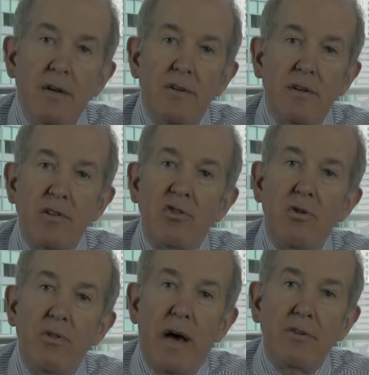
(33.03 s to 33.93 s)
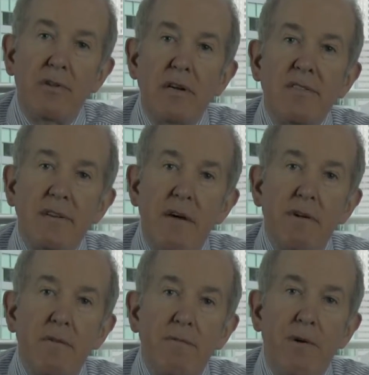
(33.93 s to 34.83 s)
Since
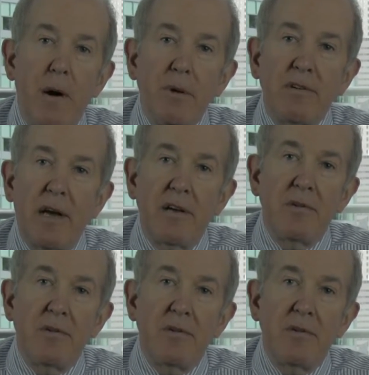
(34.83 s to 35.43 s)
2007, Pharm Exec